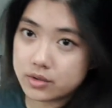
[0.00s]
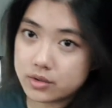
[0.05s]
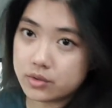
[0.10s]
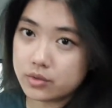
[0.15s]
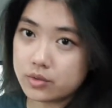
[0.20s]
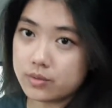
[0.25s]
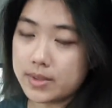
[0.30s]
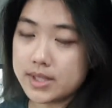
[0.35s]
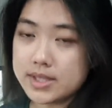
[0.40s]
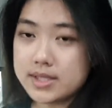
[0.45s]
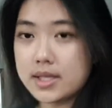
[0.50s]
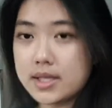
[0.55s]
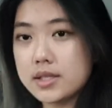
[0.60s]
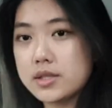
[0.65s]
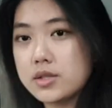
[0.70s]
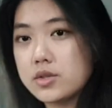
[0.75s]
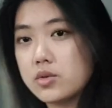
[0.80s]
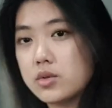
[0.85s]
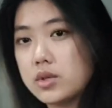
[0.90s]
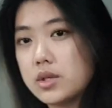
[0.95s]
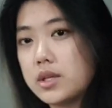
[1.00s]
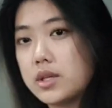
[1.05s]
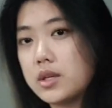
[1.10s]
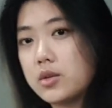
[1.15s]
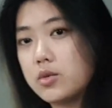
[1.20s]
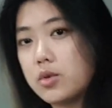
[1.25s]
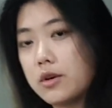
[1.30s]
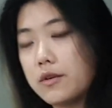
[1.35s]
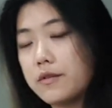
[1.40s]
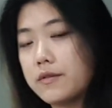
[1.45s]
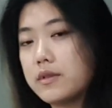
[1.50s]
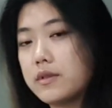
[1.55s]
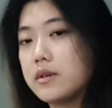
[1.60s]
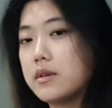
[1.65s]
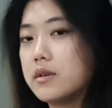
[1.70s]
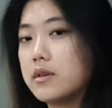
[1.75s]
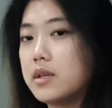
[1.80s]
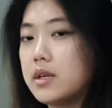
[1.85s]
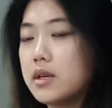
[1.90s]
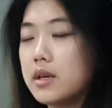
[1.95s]
to my second student at
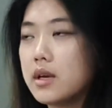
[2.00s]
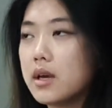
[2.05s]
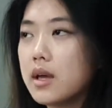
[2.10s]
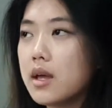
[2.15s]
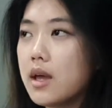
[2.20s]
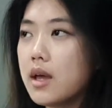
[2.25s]
12:30.